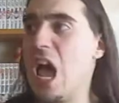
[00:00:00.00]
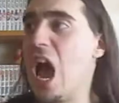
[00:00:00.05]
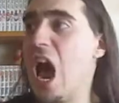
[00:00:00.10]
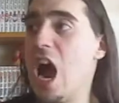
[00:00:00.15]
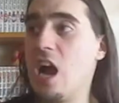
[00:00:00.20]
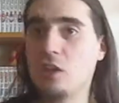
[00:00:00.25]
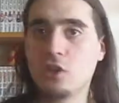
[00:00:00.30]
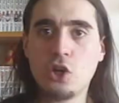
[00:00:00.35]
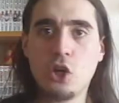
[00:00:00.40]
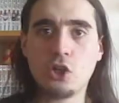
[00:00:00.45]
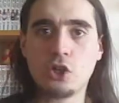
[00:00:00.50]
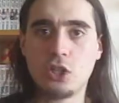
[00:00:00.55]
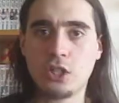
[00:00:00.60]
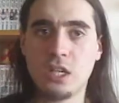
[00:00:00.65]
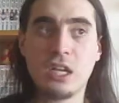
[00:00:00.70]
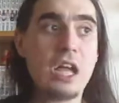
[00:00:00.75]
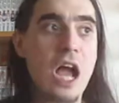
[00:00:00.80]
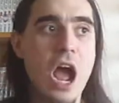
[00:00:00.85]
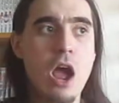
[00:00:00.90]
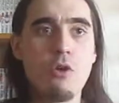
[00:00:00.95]
I talked to
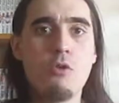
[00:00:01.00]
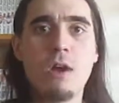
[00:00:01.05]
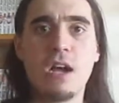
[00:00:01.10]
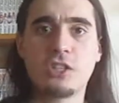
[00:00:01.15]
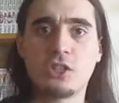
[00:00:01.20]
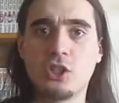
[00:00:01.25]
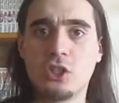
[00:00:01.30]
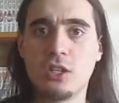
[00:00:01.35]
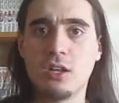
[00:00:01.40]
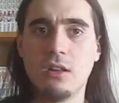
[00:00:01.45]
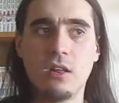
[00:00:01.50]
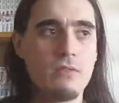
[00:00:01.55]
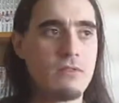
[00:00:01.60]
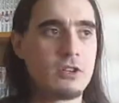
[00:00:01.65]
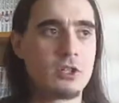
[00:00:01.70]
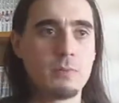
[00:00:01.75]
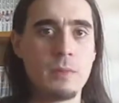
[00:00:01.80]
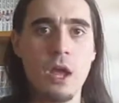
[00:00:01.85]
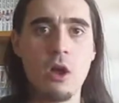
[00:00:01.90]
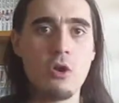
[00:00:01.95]
the guy who actually
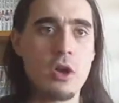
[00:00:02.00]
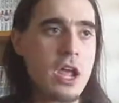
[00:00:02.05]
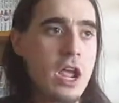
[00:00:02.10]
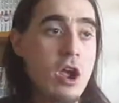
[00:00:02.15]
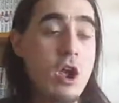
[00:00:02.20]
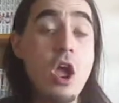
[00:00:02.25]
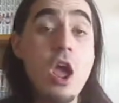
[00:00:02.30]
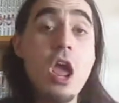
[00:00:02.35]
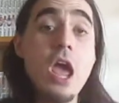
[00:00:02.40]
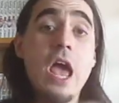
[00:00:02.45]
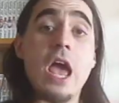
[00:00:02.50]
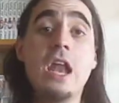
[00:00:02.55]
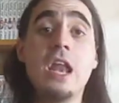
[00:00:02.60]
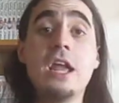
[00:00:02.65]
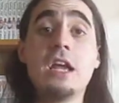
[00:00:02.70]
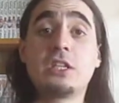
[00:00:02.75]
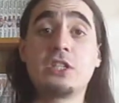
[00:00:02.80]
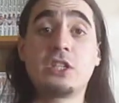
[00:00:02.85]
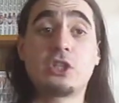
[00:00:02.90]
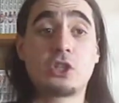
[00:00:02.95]
delivers mail here, and
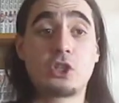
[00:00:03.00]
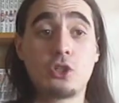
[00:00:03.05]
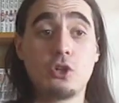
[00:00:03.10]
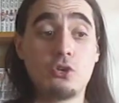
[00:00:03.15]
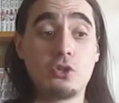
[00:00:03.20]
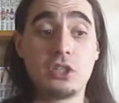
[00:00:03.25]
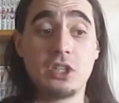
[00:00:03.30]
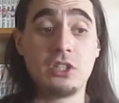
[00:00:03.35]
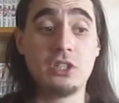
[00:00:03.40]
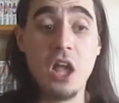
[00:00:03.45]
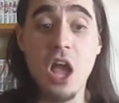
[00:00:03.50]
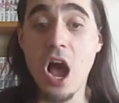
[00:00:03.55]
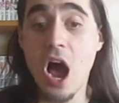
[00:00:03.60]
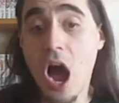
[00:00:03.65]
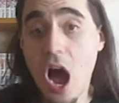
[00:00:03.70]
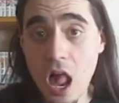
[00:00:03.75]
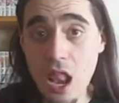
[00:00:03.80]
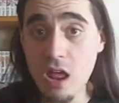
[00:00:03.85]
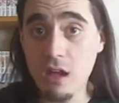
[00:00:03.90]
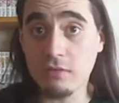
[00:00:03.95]
his excuse is,
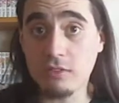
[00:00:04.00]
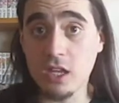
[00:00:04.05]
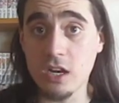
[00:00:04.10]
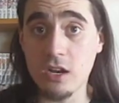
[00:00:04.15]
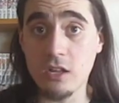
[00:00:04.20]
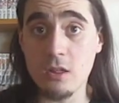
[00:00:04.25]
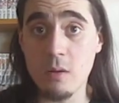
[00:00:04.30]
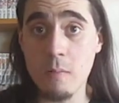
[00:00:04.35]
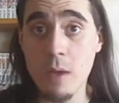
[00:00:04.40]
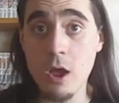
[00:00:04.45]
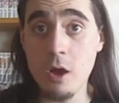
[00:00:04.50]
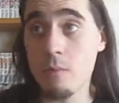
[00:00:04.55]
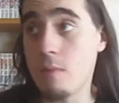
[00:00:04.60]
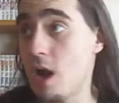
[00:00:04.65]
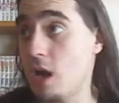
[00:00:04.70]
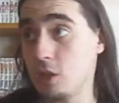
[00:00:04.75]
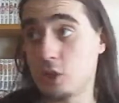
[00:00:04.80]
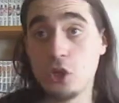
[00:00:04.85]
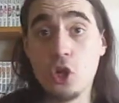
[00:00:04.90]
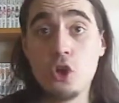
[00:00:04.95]
I left it in the
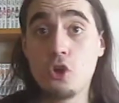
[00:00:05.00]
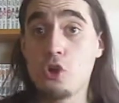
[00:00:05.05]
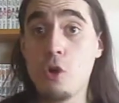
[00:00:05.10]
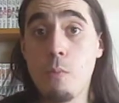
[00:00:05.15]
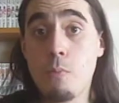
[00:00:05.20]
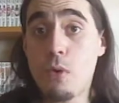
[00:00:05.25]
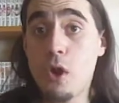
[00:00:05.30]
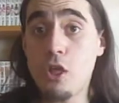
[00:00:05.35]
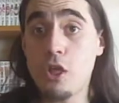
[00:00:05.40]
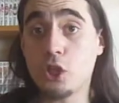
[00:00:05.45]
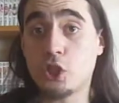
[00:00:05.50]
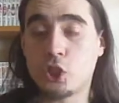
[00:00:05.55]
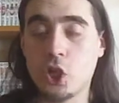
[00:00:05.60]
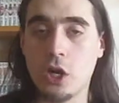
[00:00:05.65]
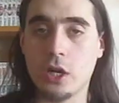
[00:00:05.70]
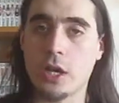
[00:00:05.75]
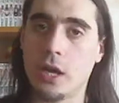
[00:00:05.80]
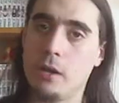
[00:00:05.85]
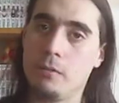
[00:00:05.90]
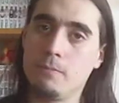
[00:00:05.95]
mailbox. Your brother
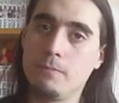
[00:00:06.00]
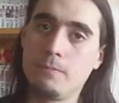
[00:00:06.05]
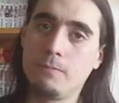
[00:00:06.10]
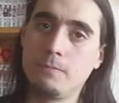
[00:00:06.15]
took it.